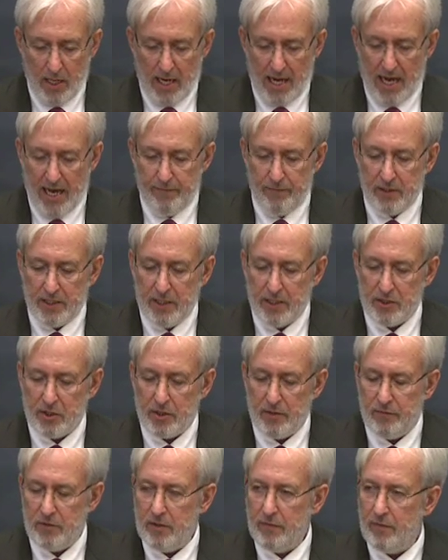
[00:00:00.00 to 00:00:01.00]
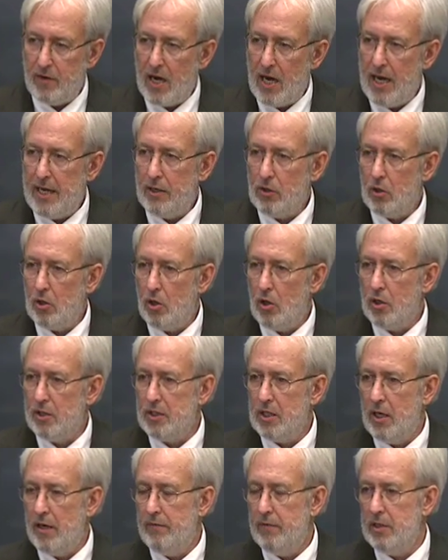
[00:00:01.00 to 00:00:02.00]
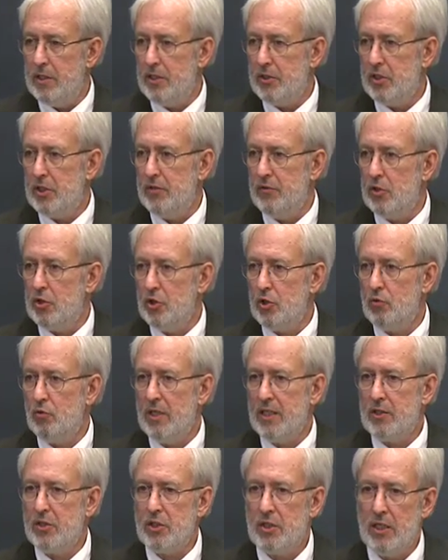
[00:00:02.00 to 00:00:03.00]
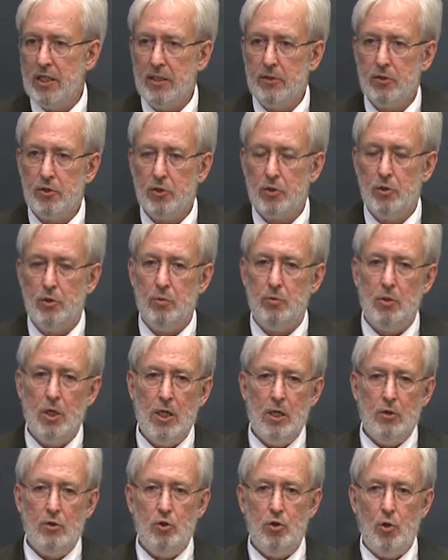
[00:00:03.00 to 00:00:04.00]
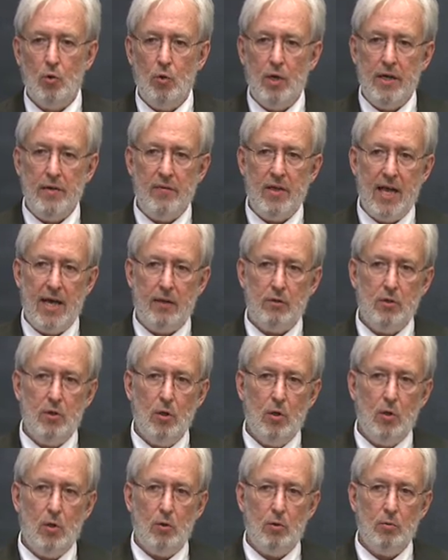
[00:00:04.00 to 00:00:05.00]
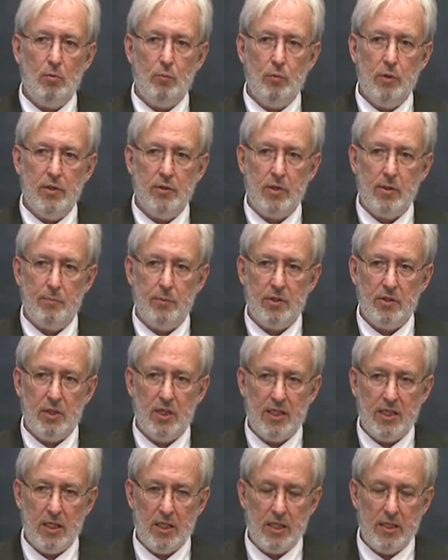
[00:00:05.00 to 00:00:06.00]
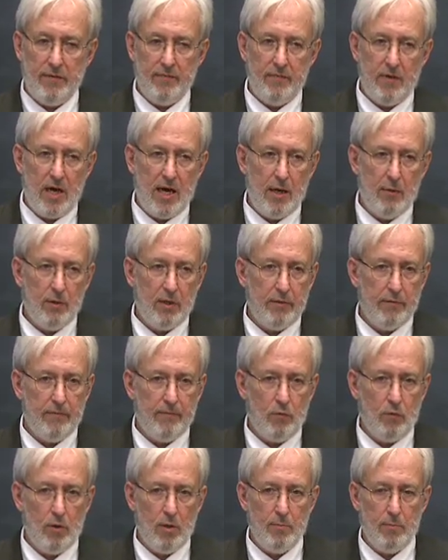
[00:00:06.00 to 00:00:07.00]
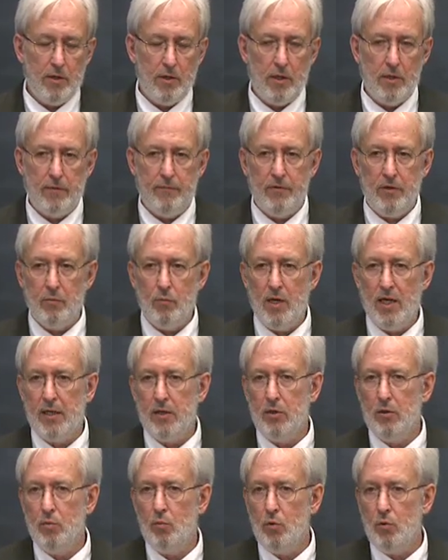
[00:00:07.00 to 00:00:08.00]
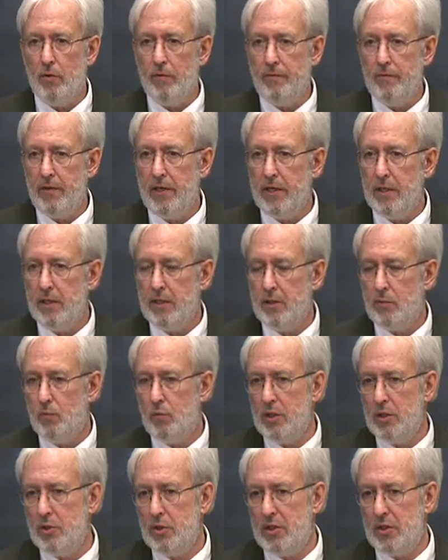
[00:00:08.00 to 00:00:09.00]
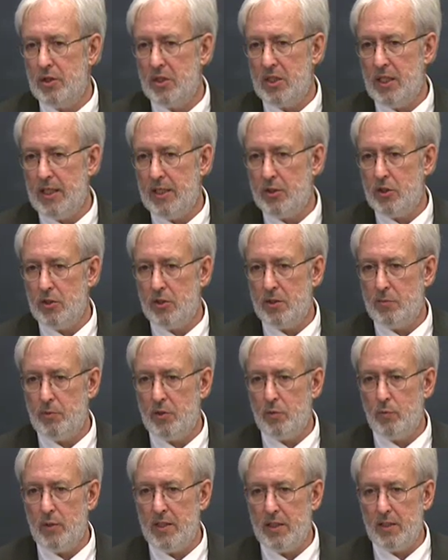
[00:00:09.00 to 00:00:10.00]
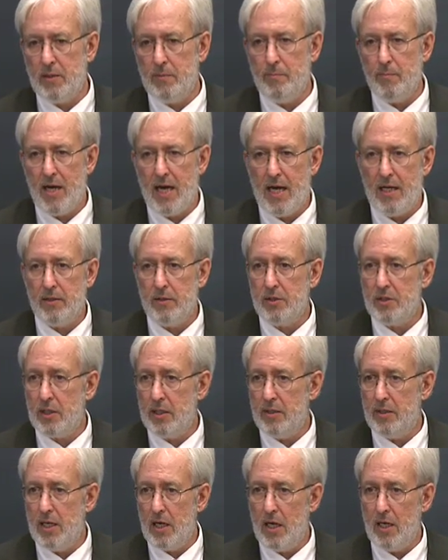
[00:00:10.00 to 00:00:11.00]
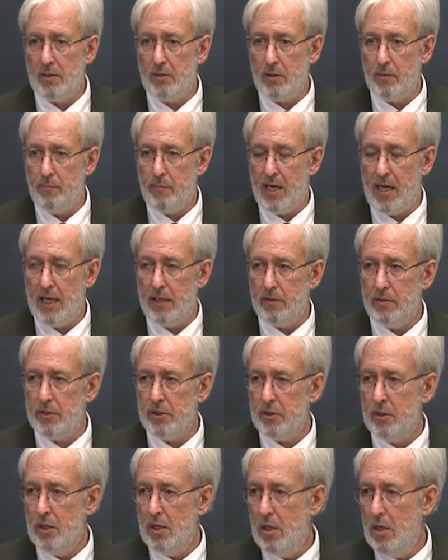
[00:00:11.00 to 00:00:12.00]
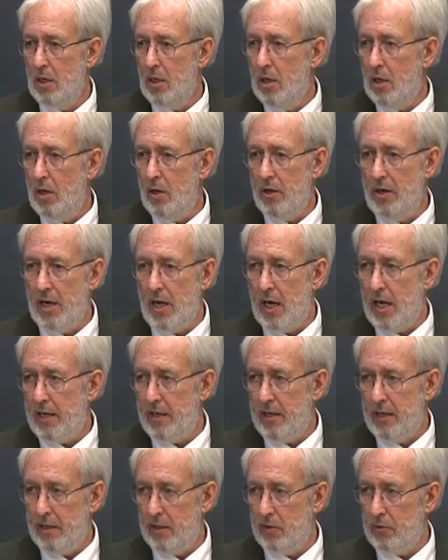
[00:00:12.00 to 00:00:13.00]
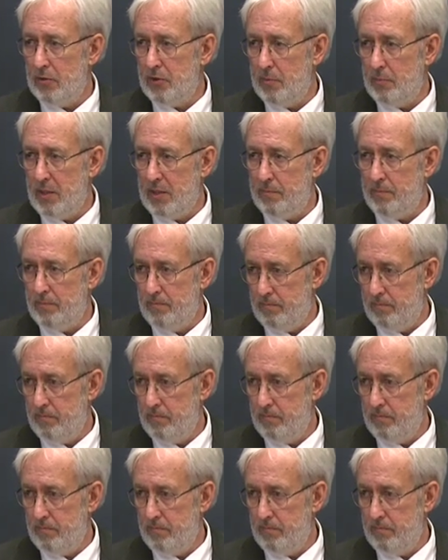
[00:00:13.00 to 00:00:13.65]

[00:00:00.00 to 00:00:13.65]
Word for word: Advocates of divine law governance in the strict sense who join that goal with a particularly virulent form of irregular warfare in which distinctions between combatants and non combatants are not held to be,